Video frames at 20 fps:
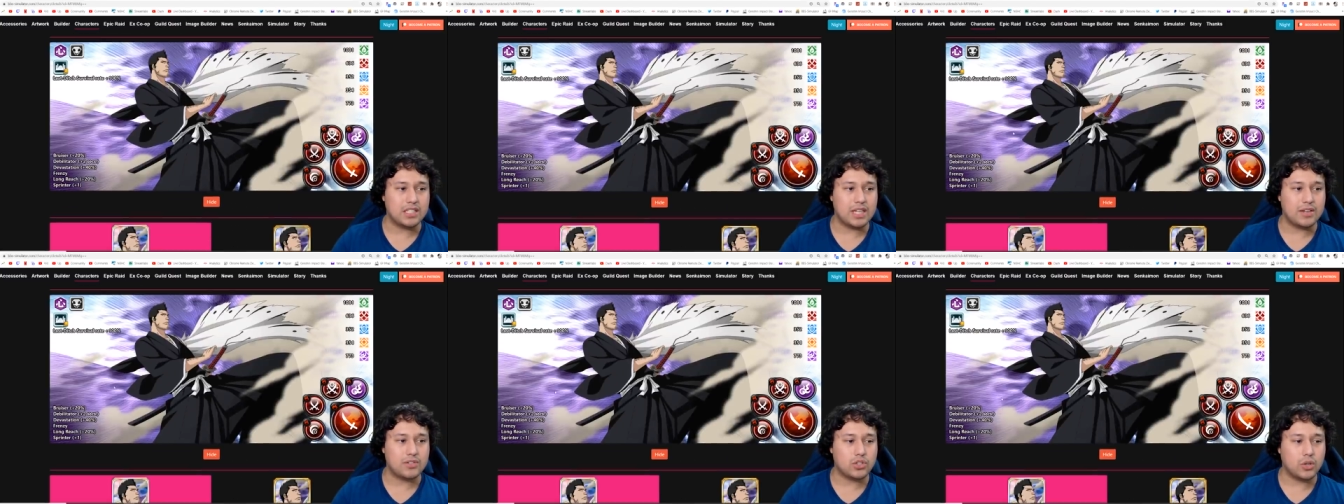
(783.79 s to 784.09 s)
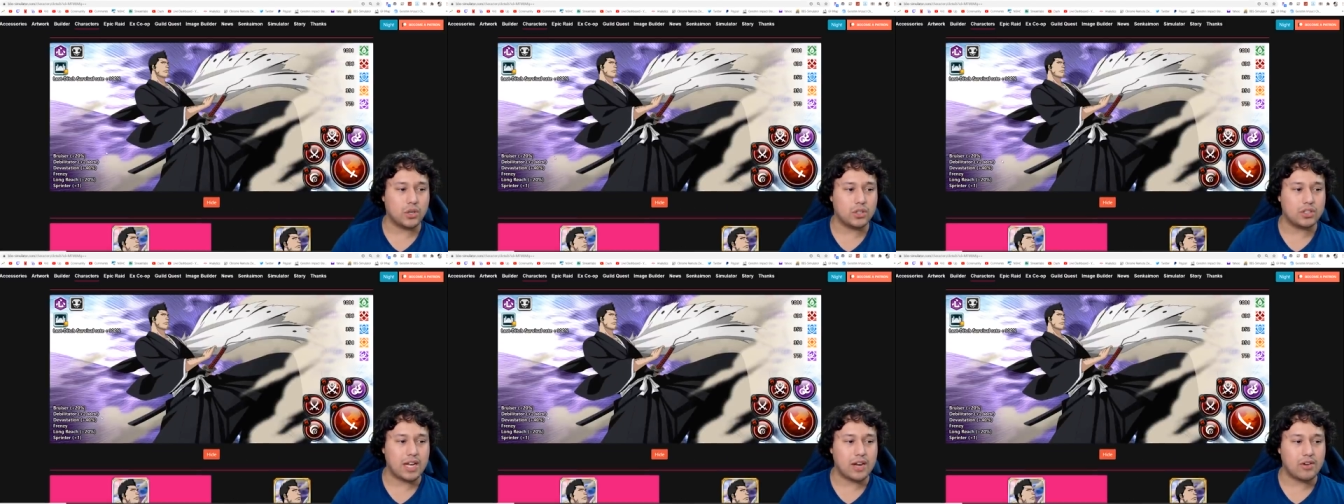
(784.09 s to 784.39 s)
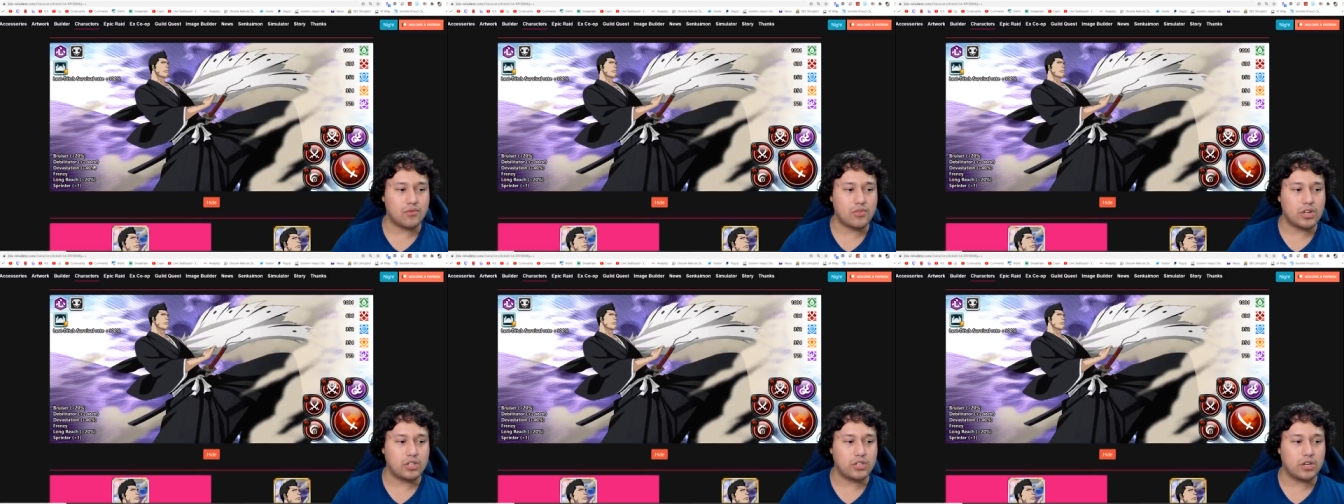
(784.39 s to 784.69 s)
have strong attack
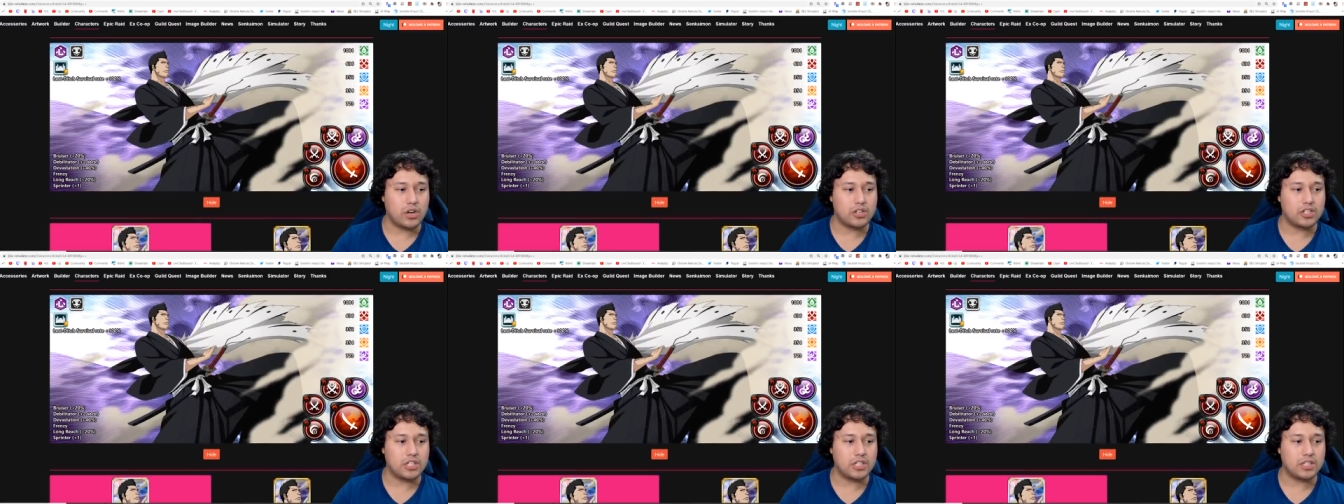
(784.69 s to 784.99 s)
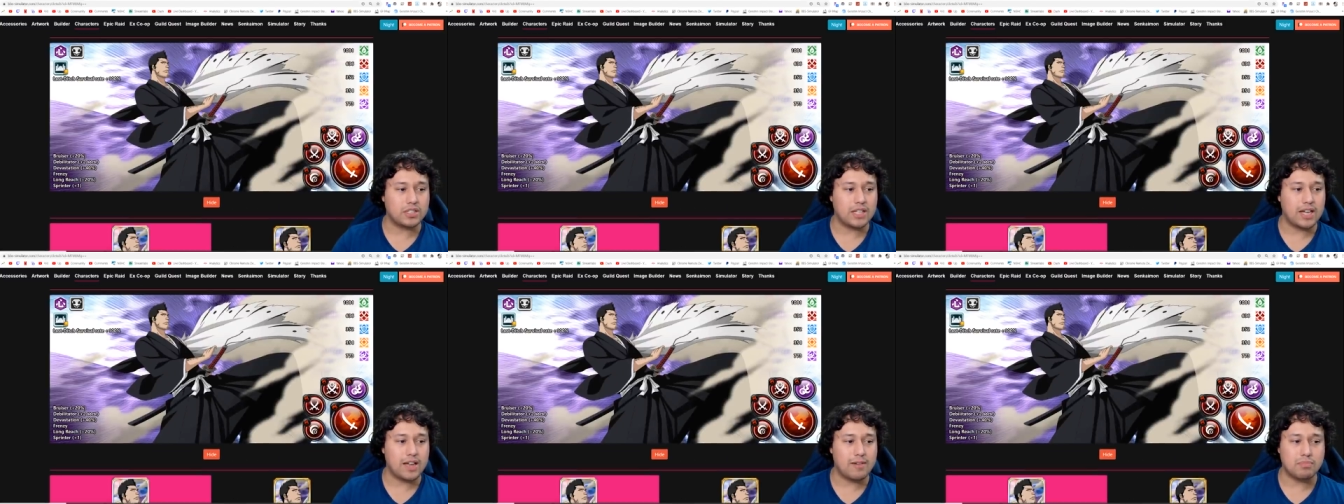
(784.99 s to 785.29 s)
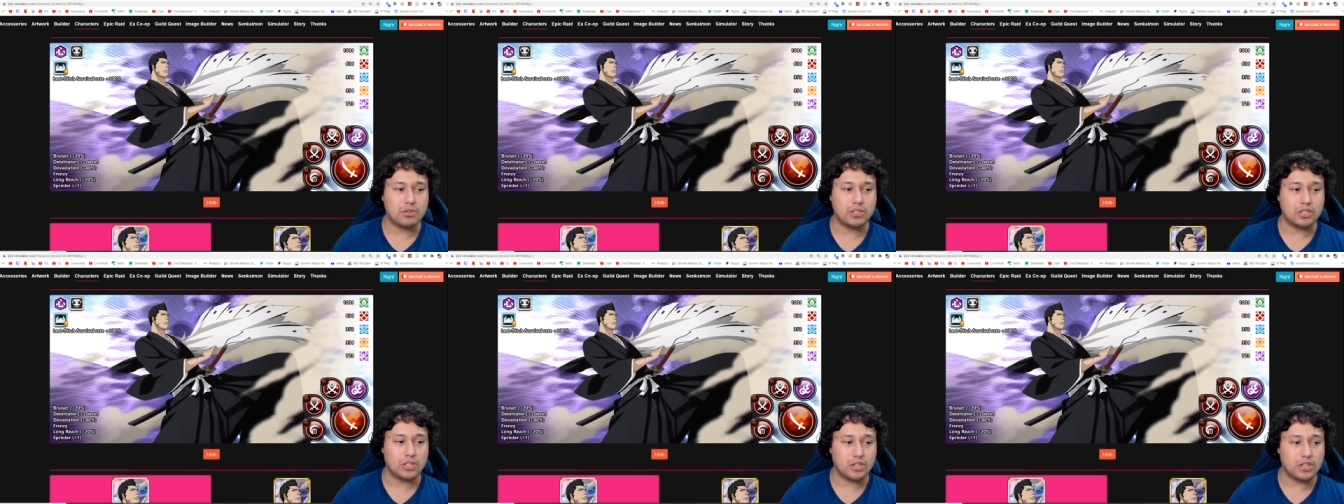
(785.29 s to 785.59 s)
recharge he doesn't have
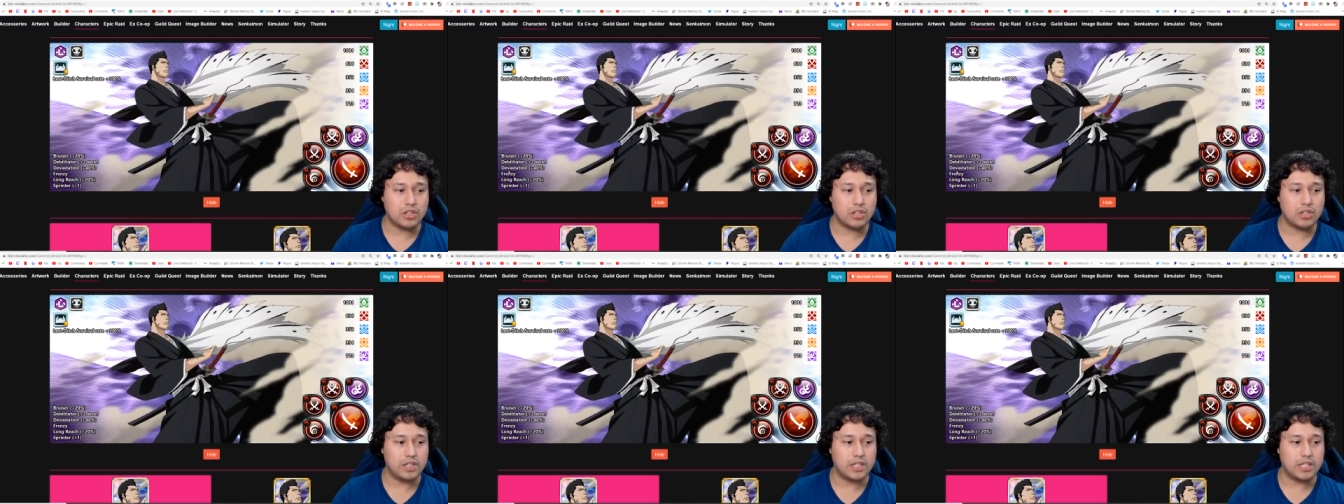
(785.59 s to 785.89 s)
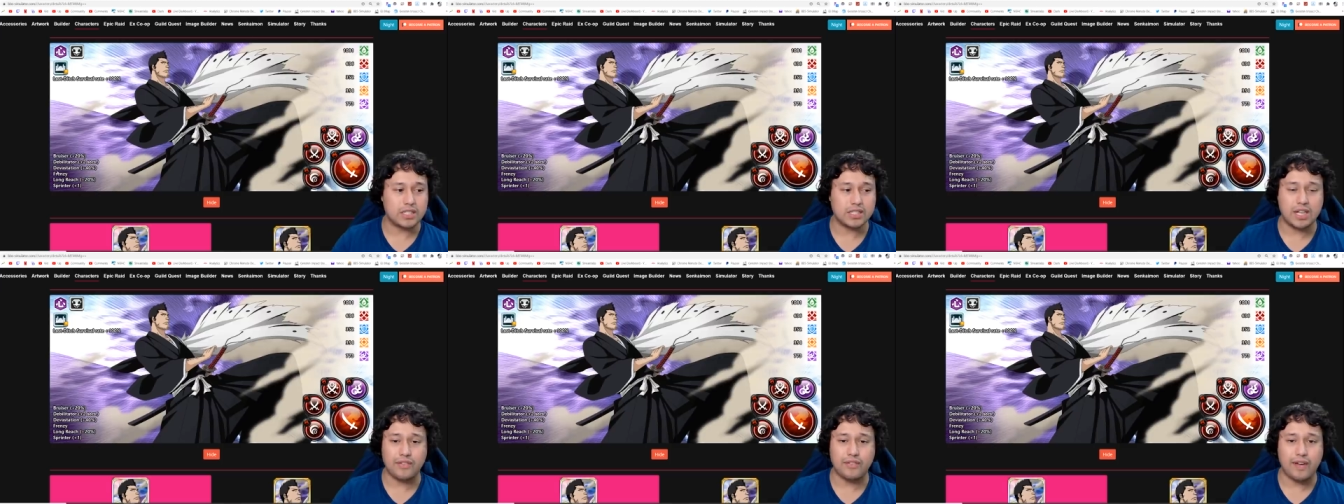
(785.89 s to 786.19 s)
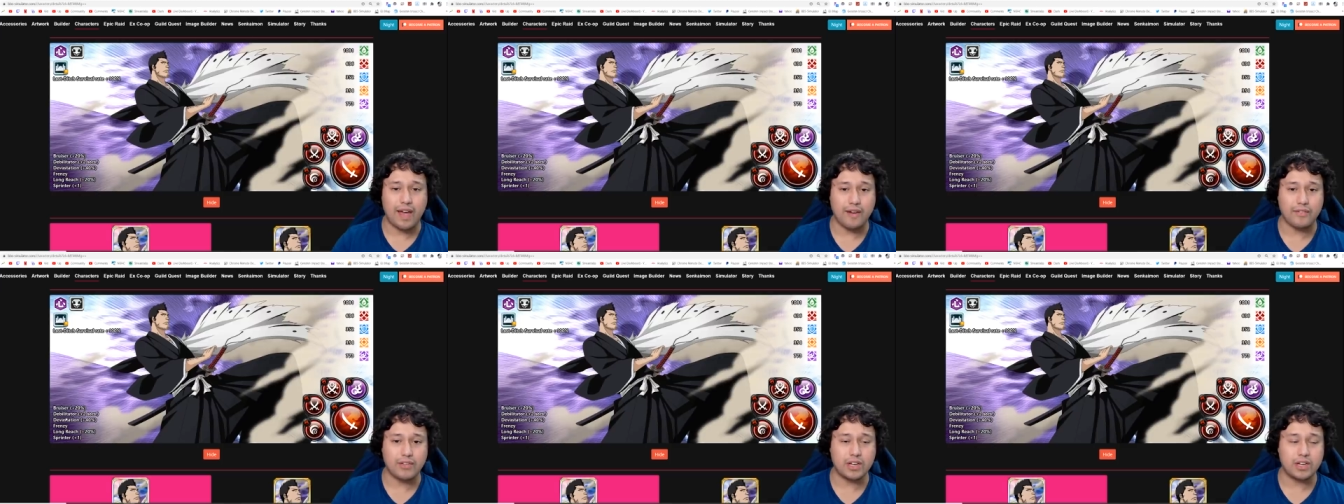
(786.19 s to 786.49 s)
berserker he doesn't have
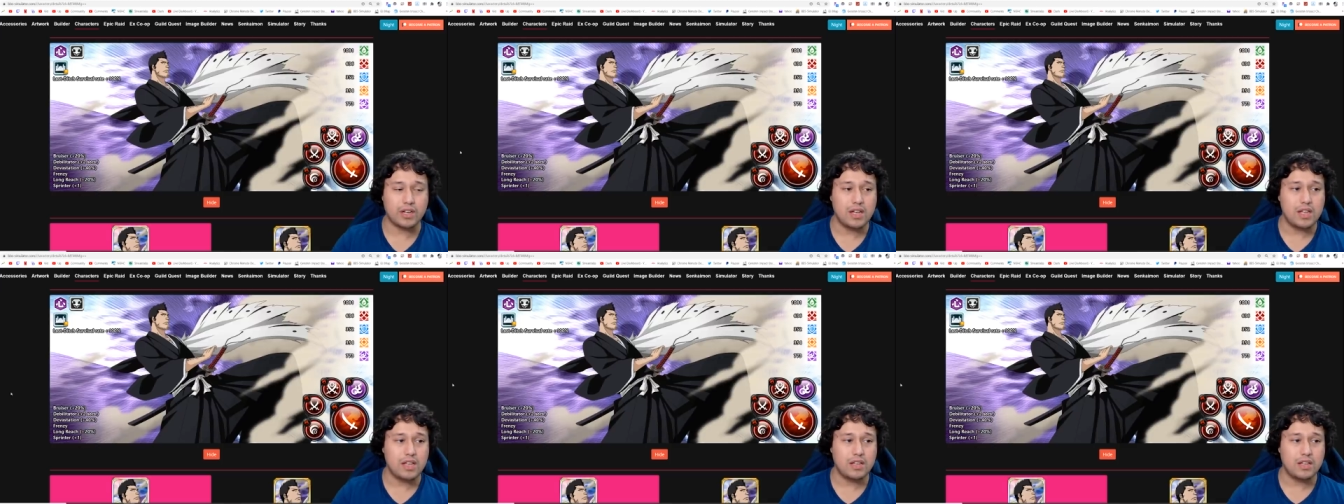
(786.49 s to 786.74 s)
havoc